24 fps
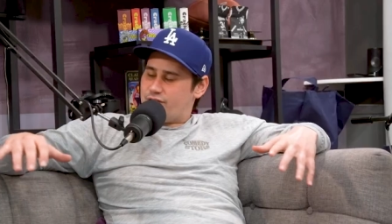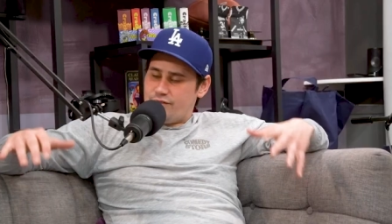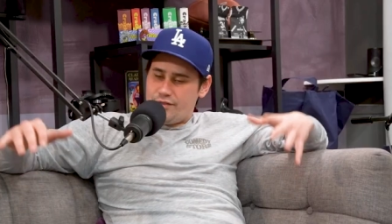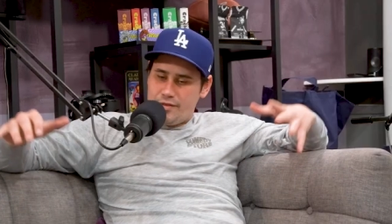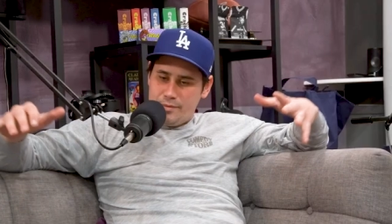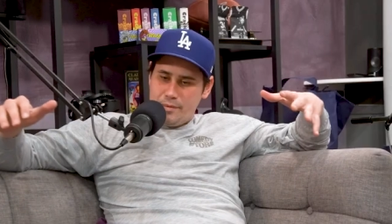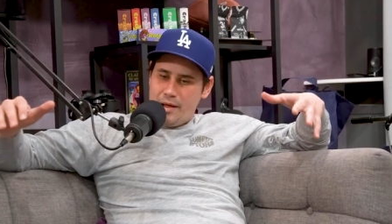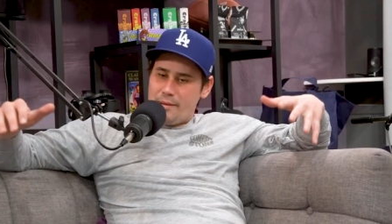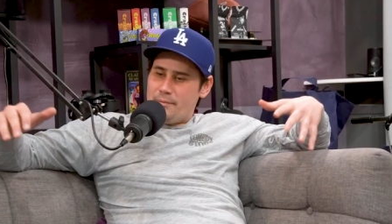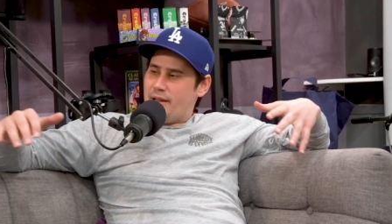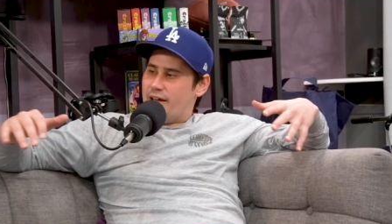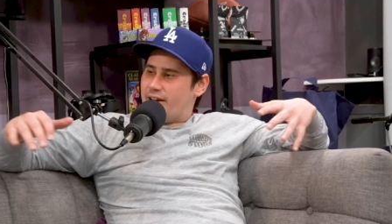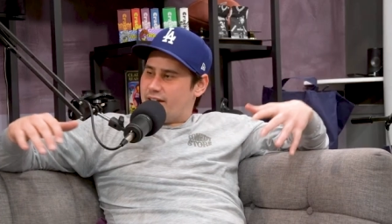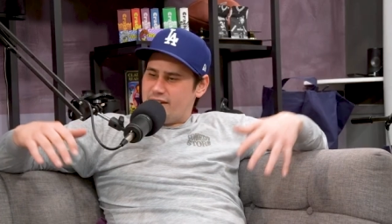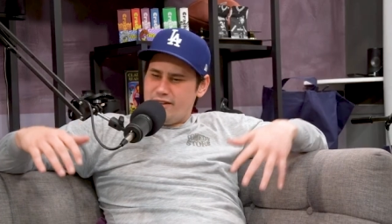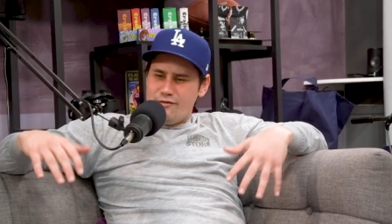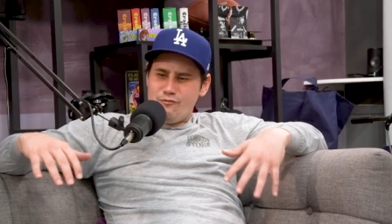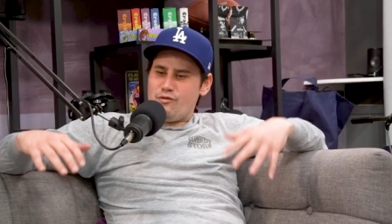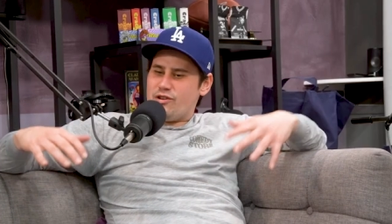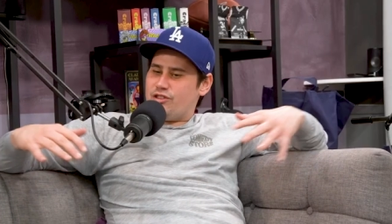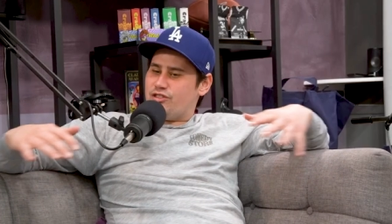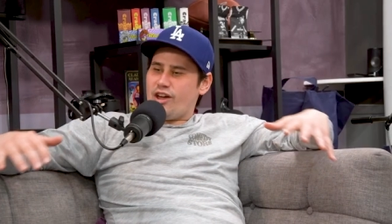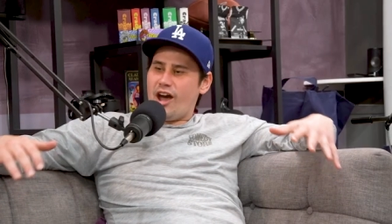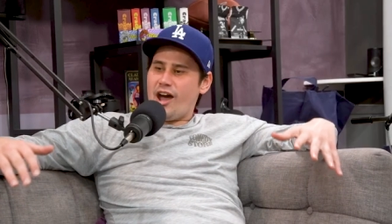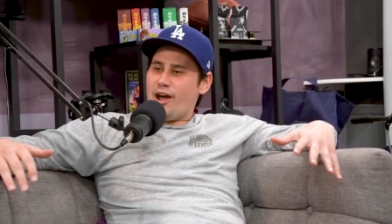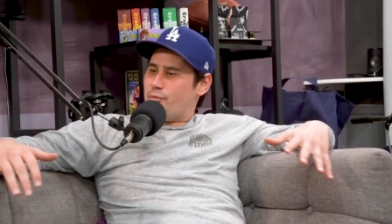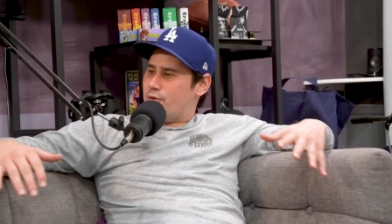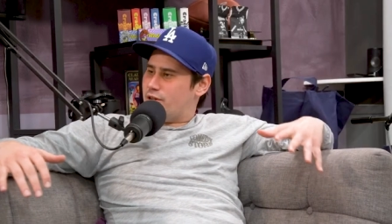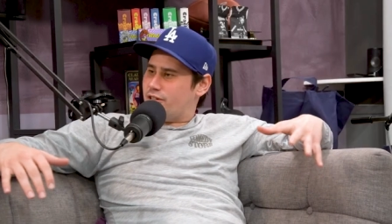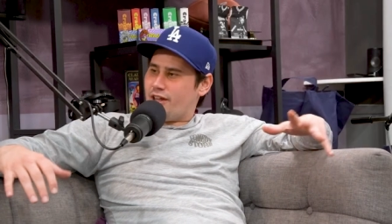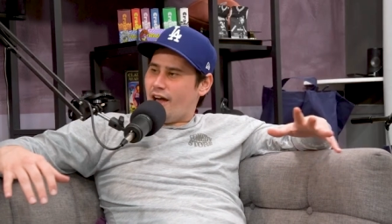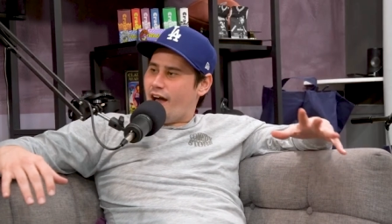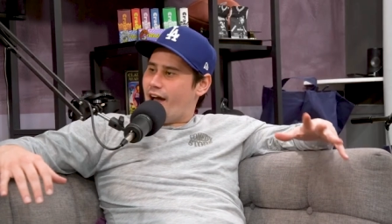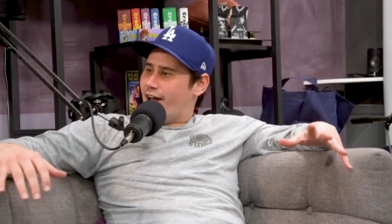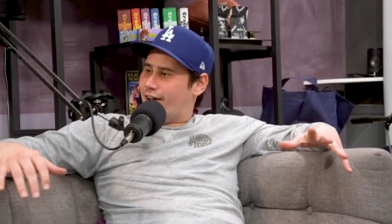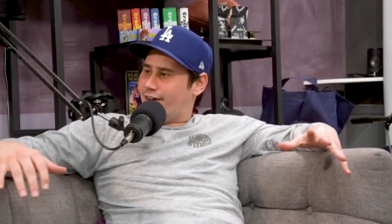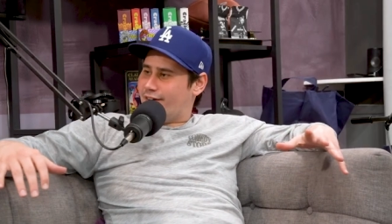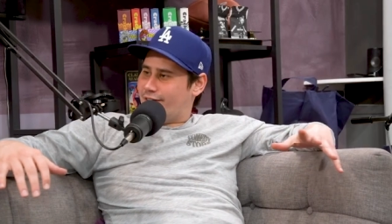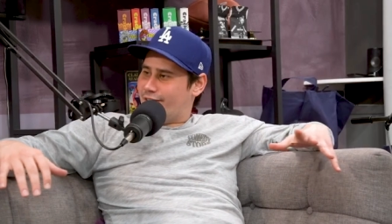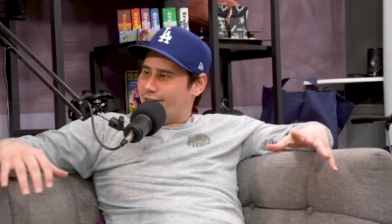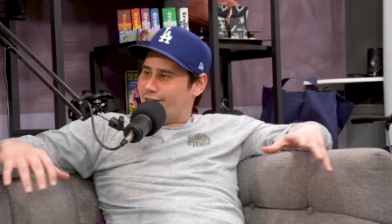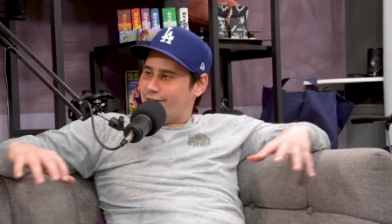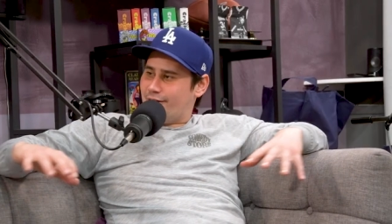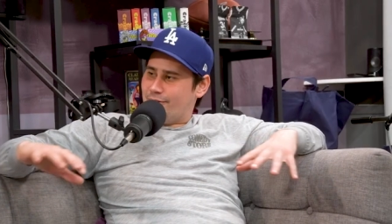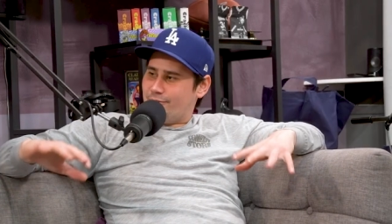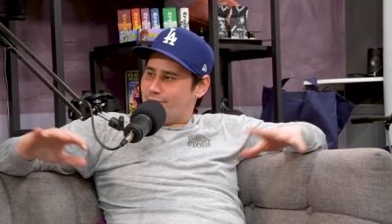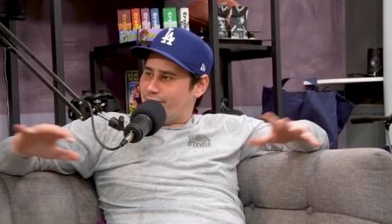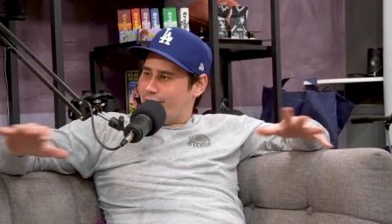if I'm, I'm, like if we die, we die. You know,
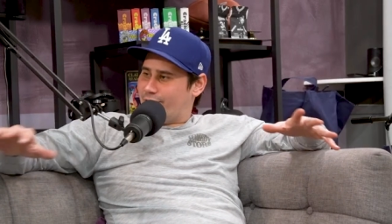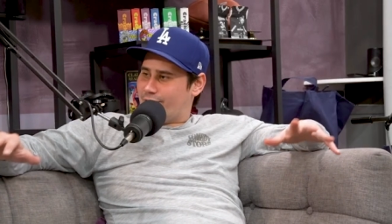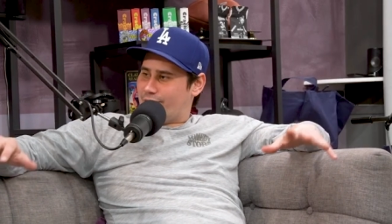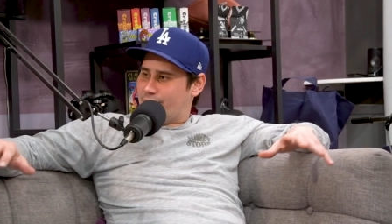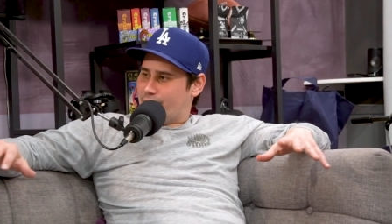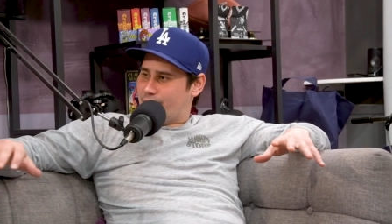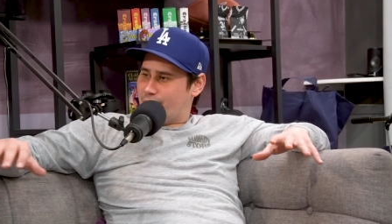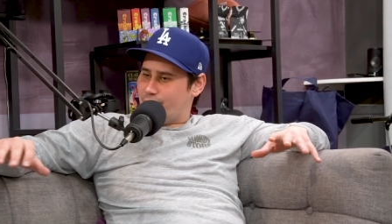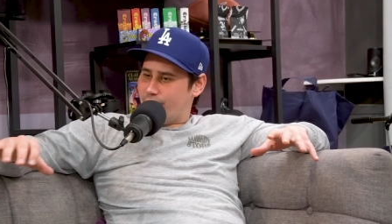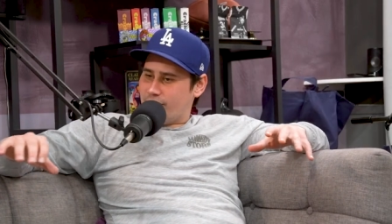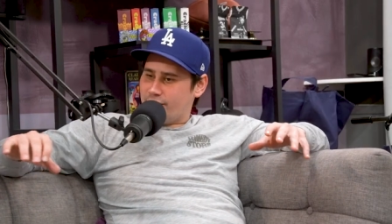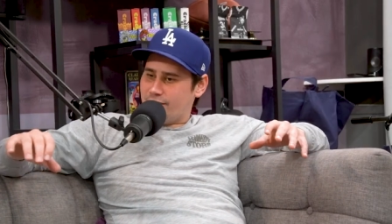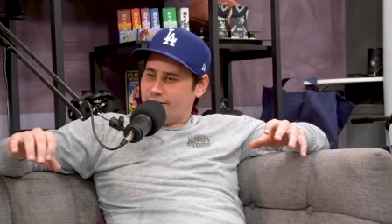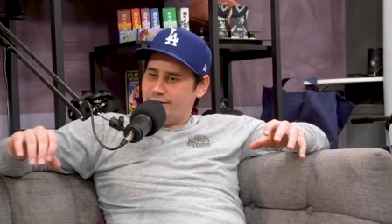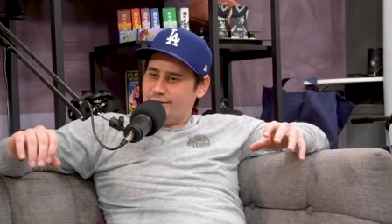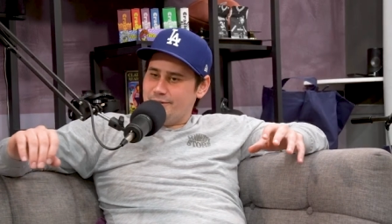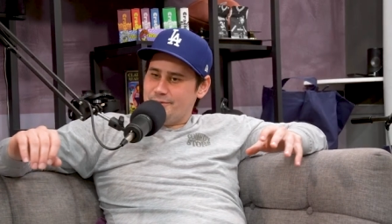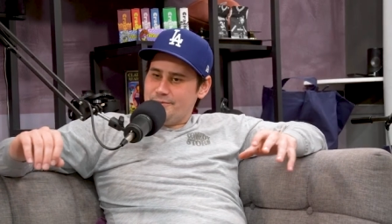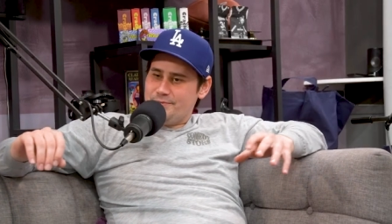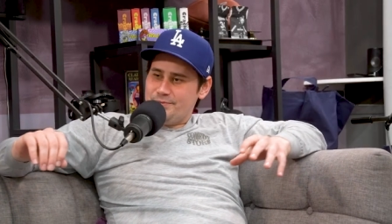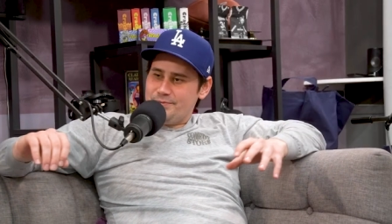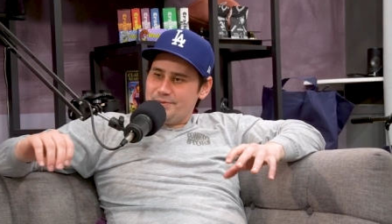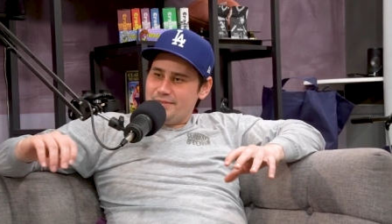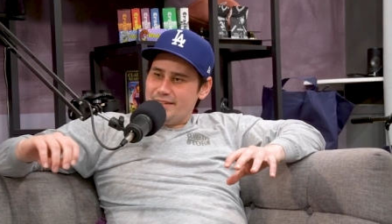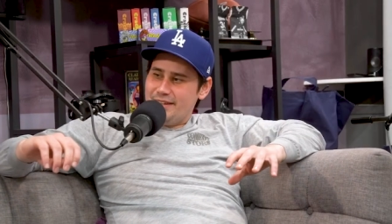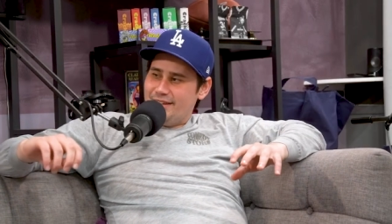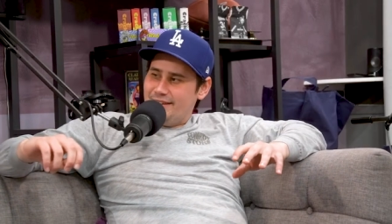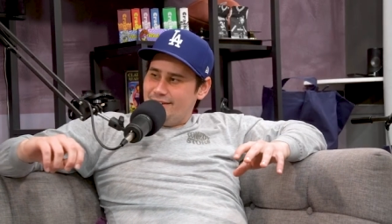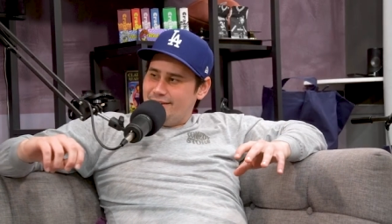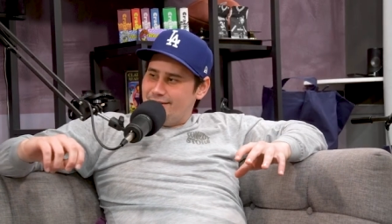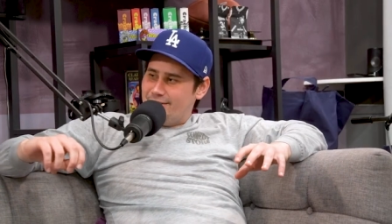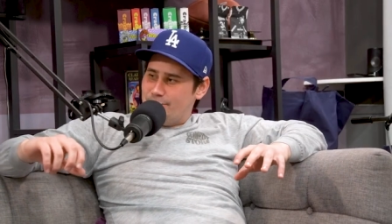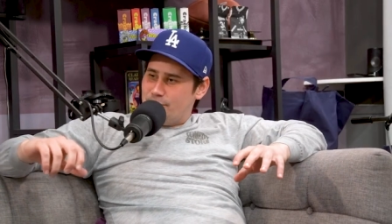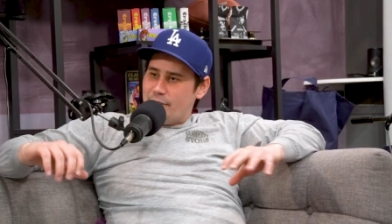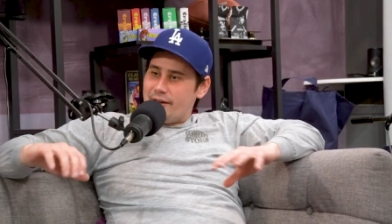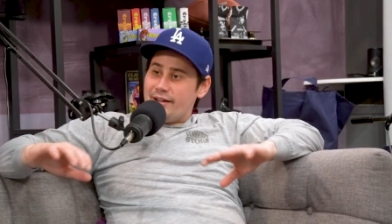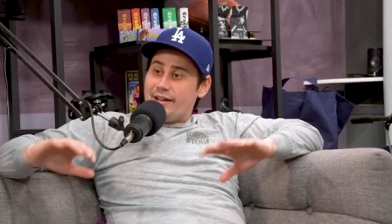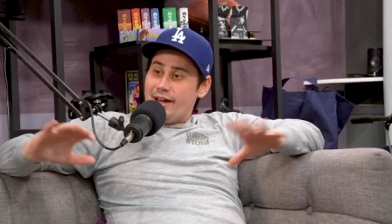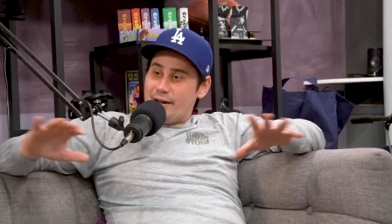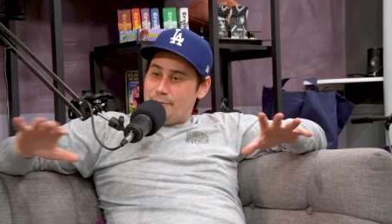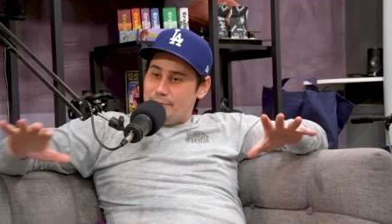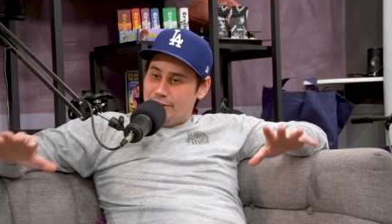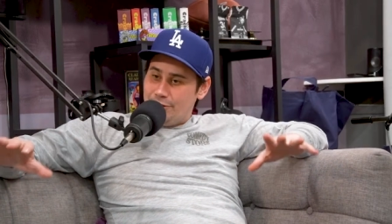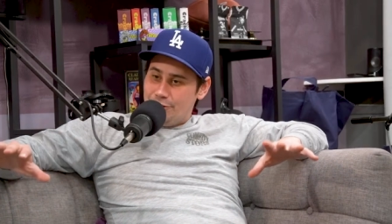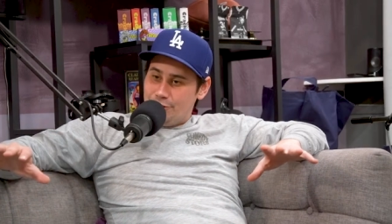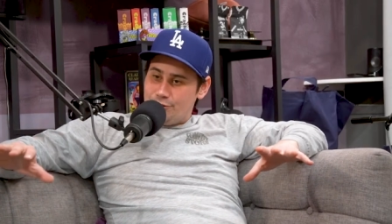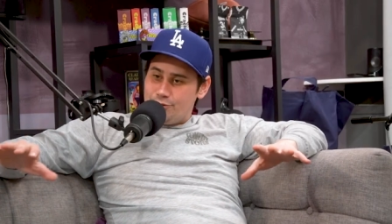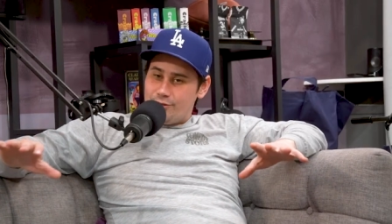I'm, I do not give a fuck. but I got to
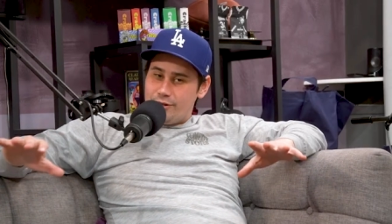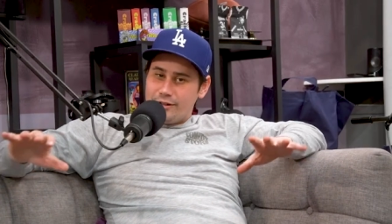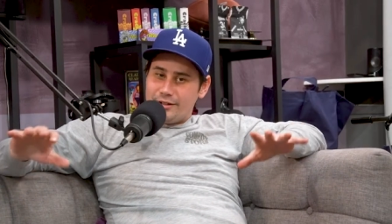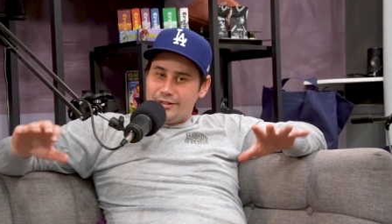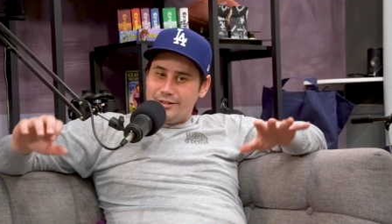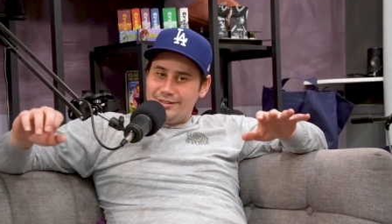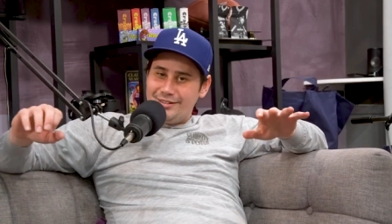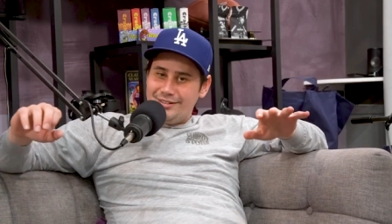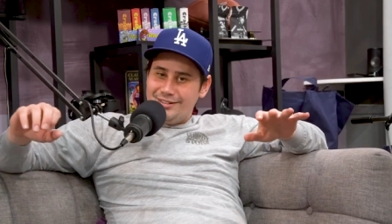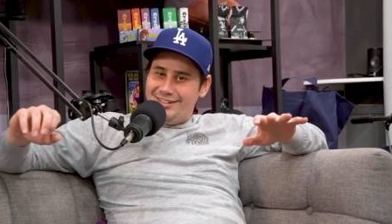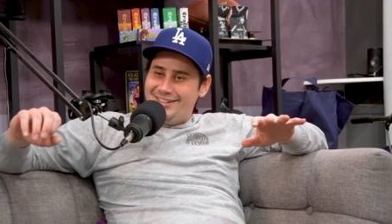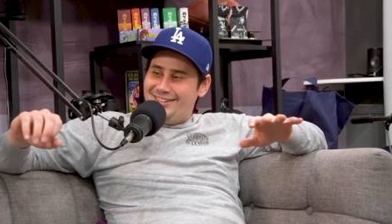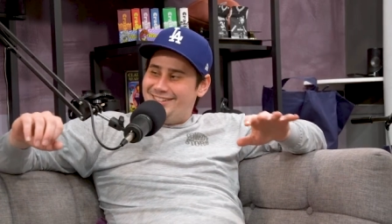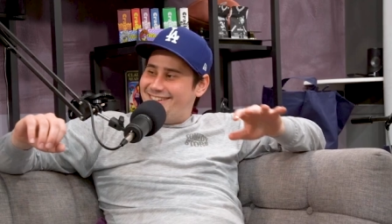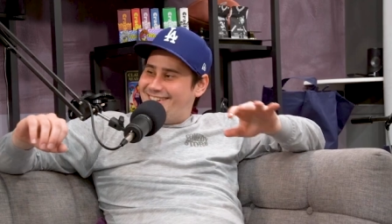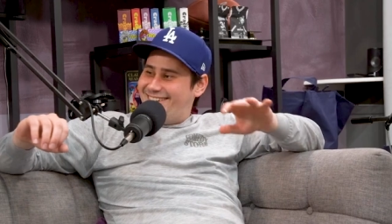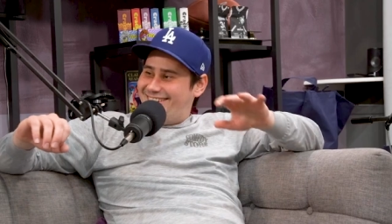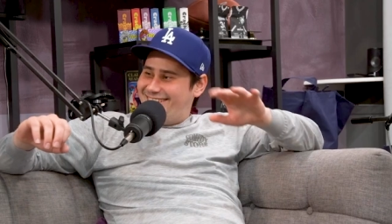be a little drunk. Alcohol. So cool.